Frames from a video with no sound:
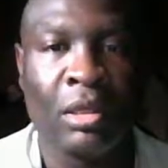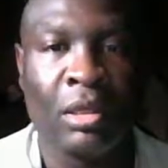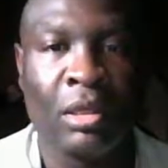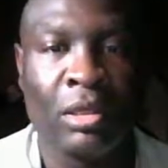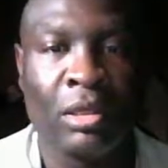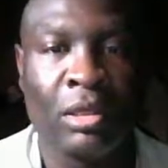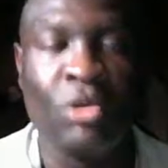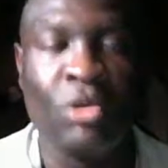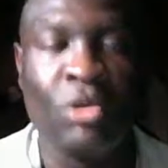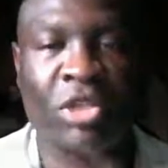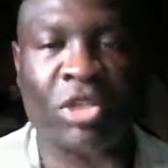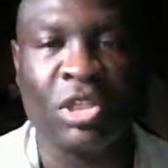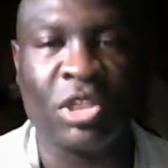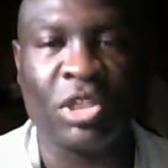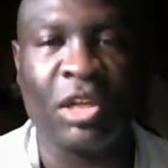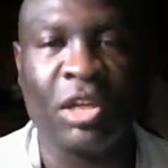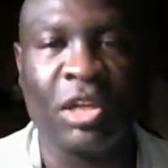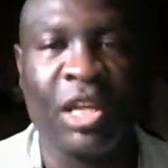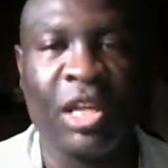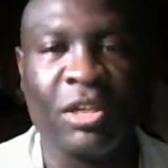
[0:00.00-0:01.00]
you
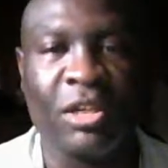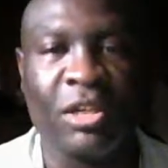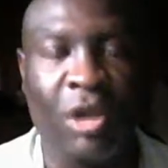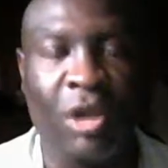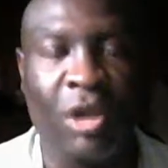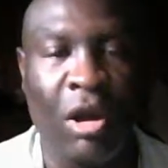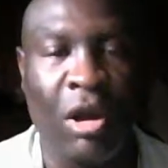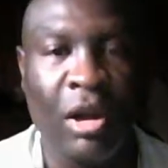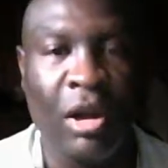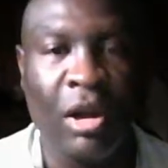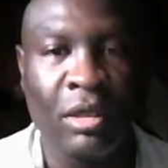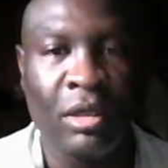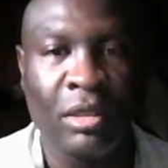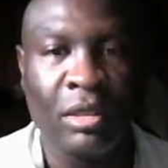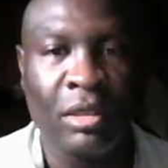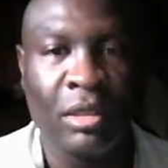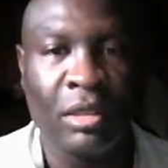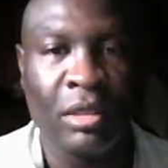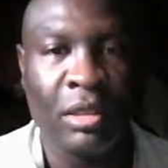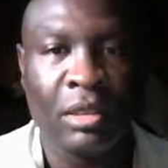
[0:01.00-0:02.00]
still ignore
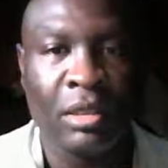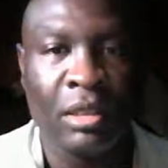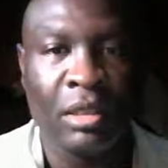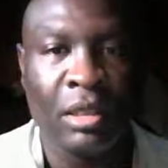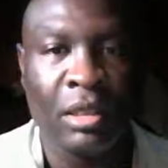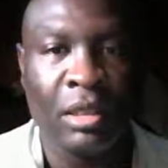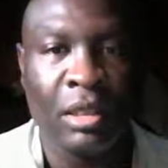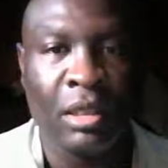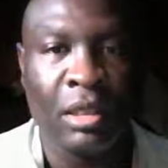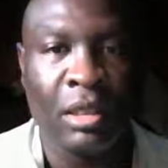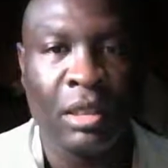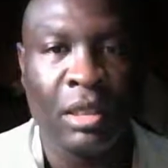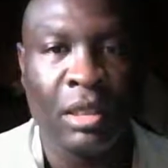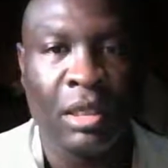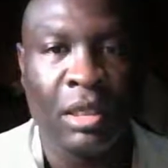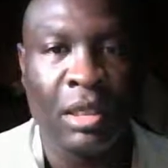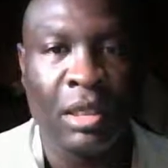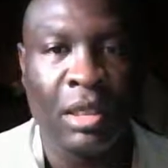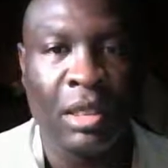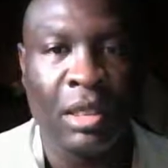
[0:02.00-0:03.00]

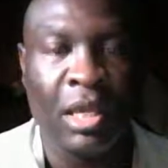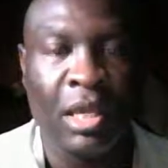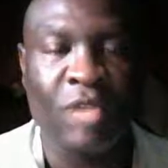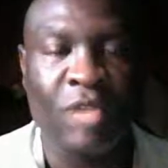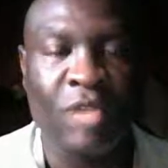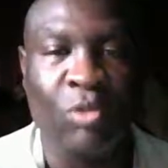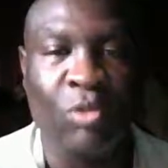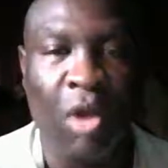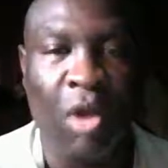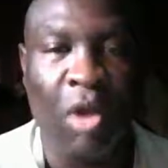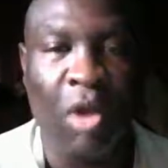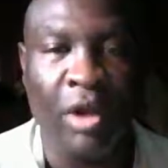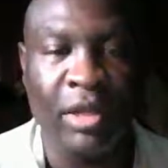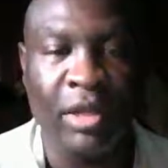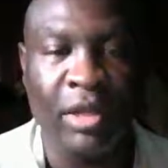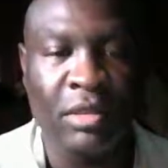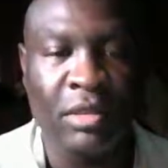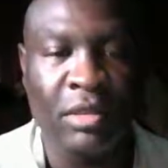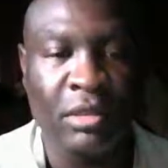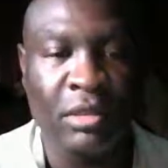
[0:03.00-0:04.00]
his
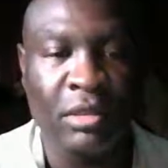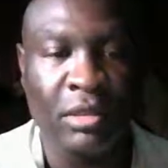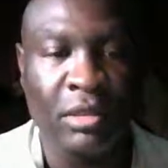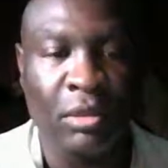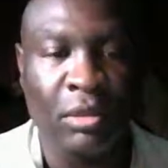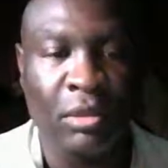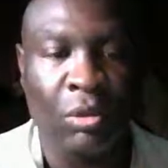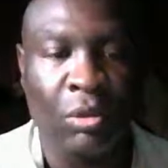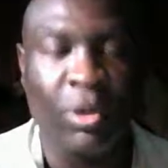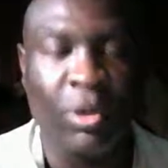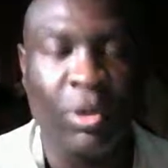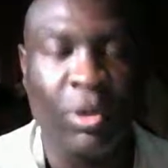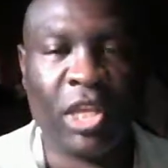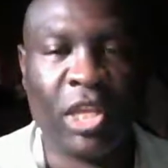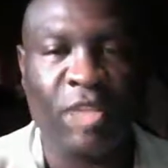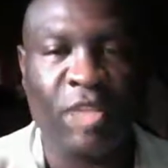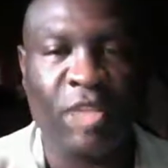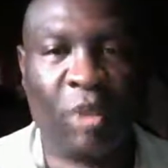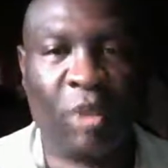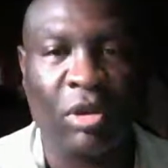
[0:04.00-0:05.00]
warnings when he
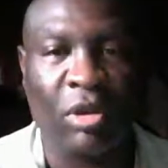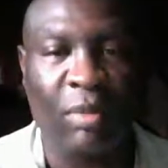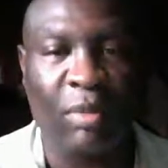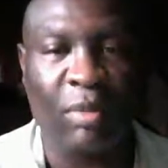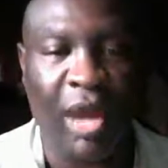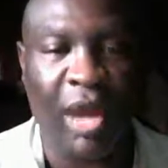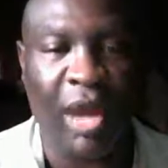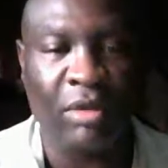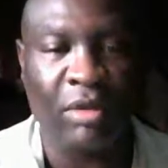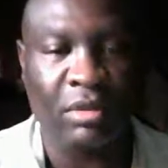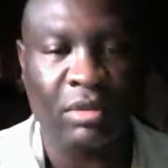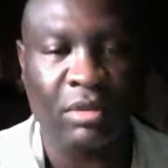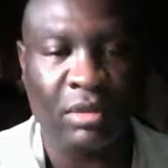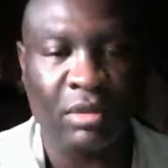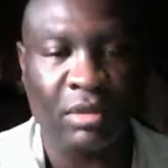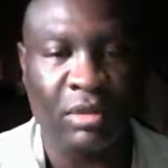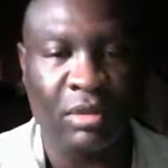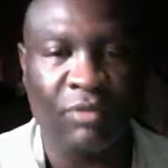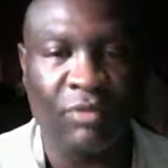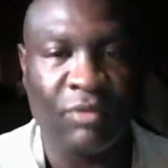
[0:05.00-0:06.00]
spoke about
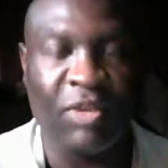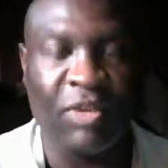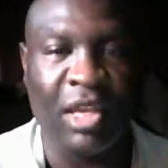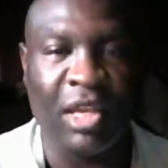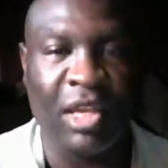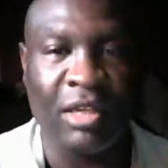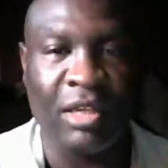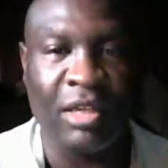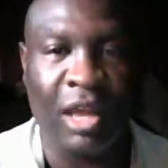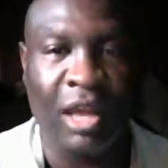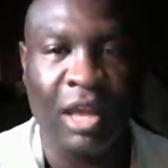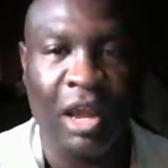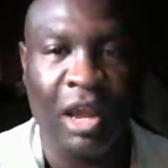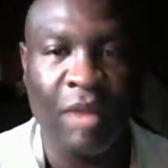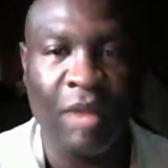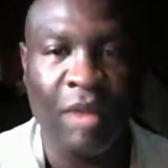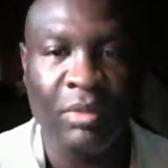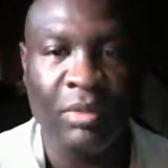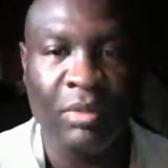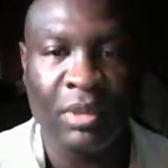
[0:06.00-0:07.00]

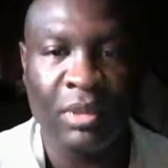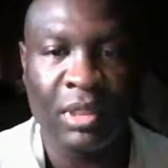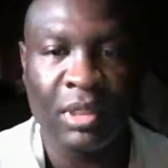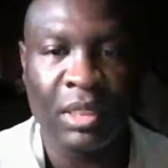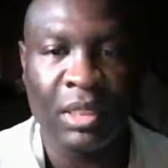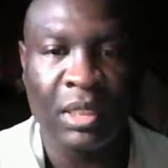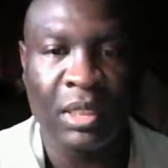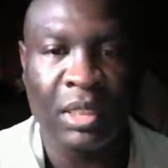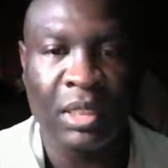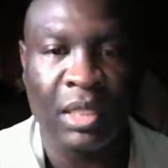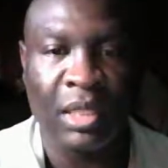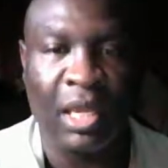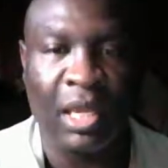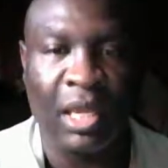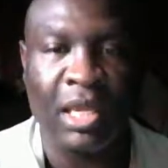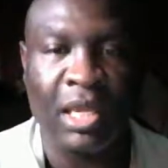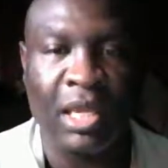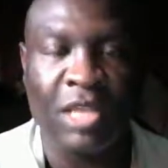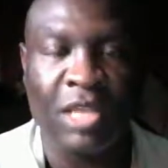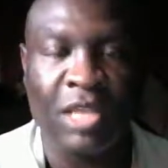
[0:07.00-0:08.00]
Vietnam
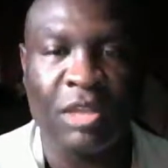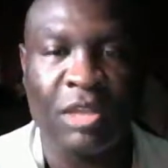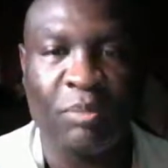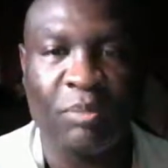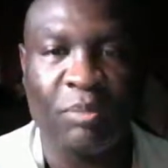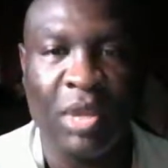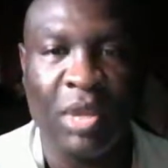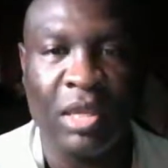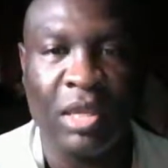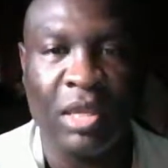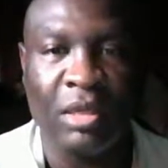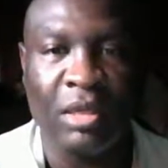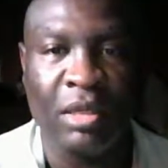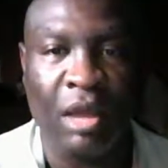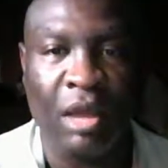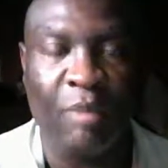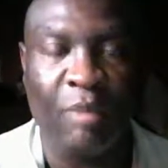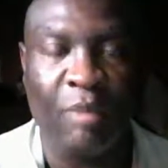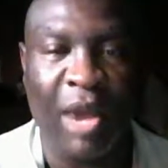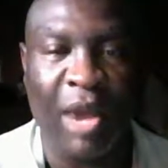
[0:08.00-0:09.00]
and his opinion
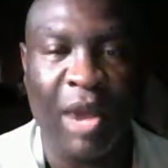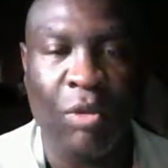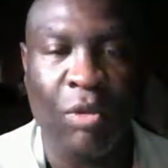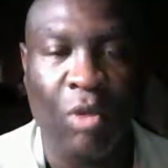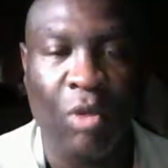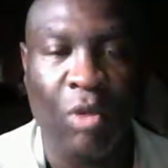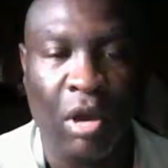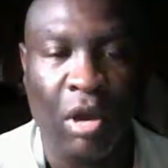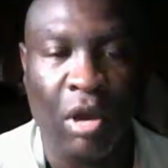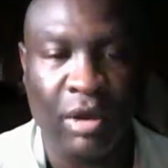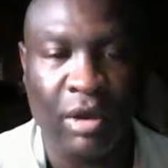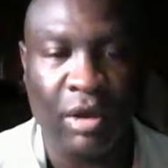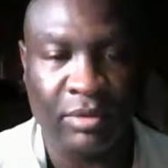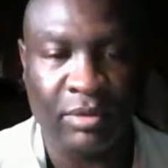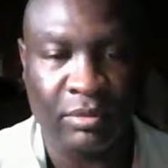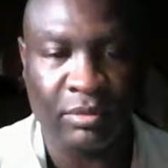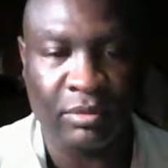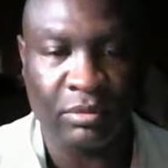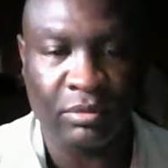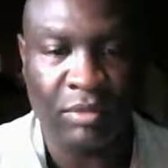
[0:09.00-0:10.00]
about war.
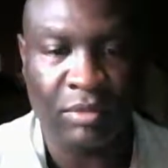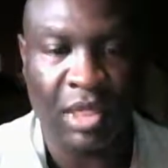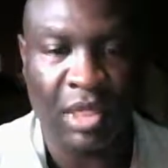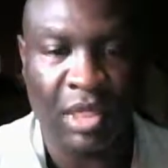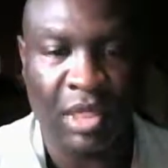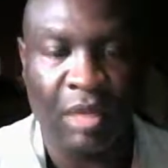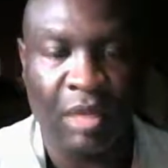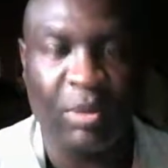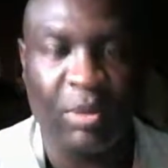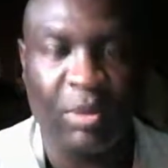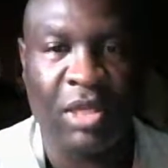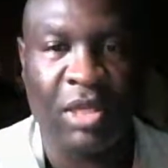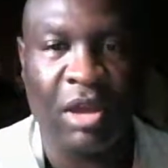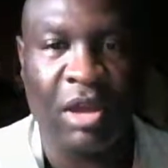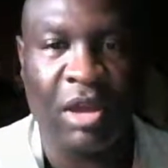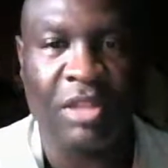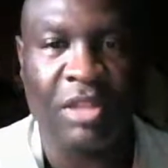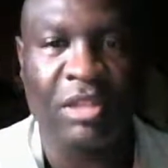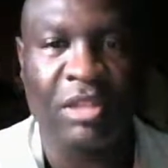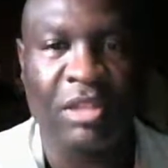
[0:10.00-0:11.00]

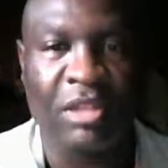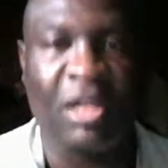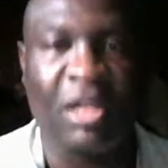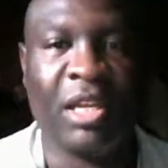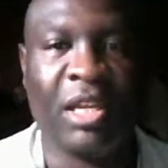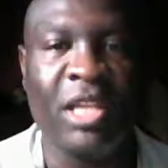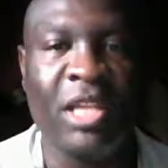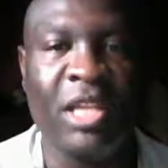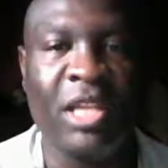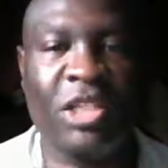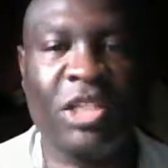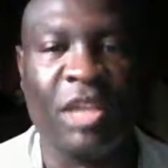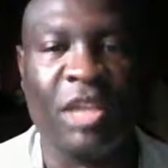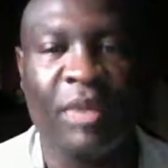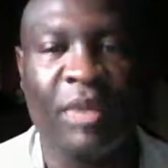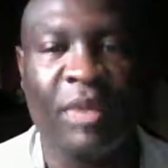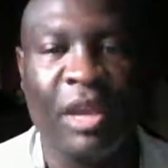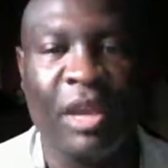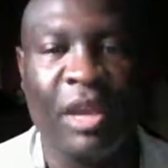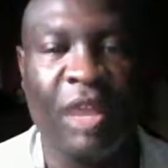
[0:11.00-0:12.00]
Because the
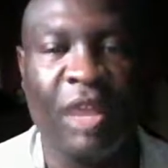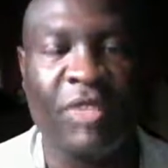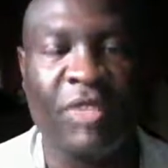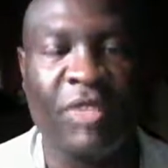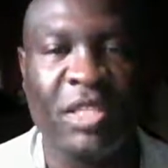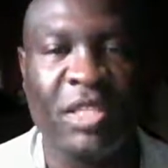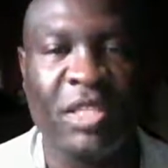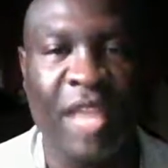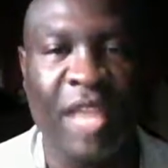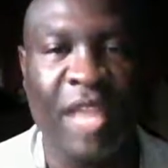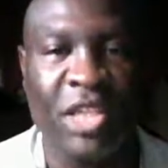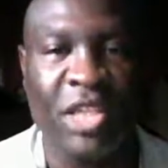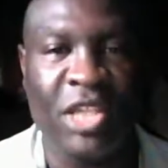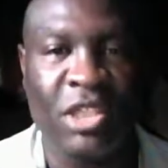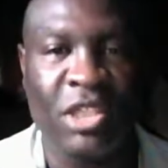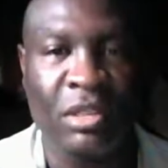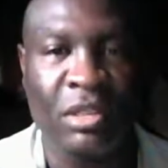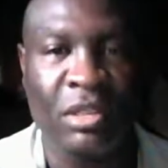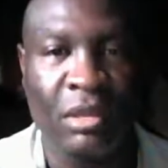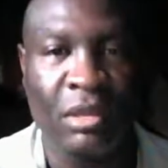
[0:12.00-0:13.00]
leadership of this
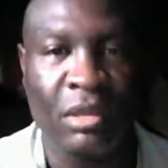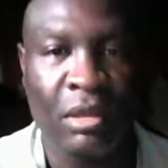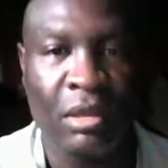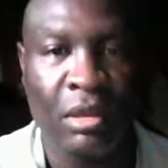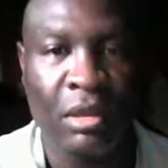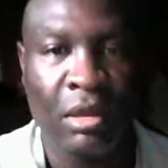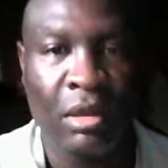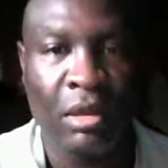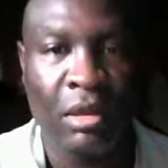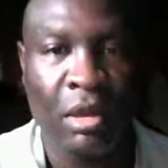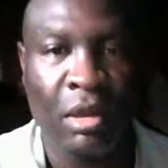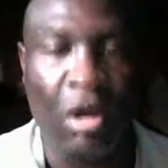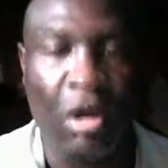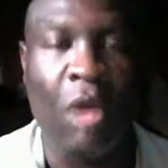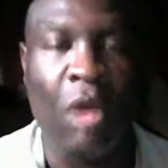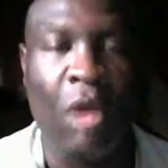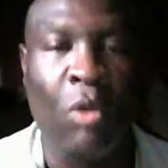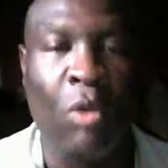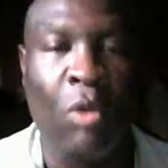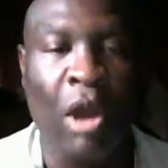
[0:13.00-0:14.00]
nation
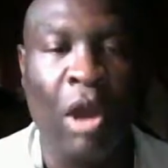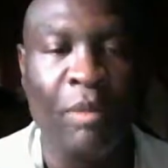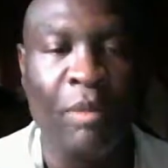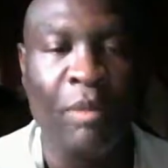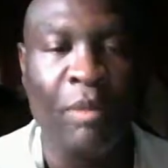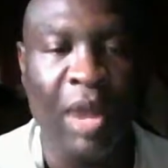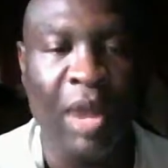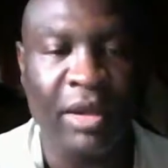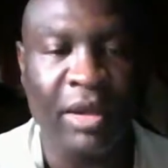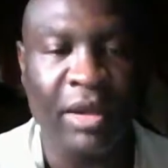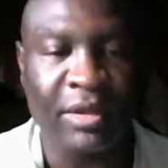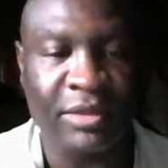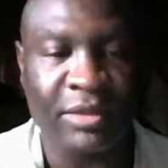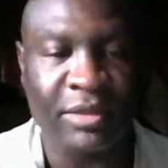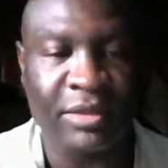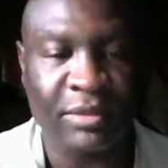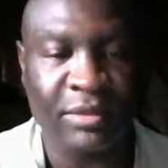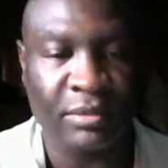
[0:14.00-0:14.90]
are warmongers.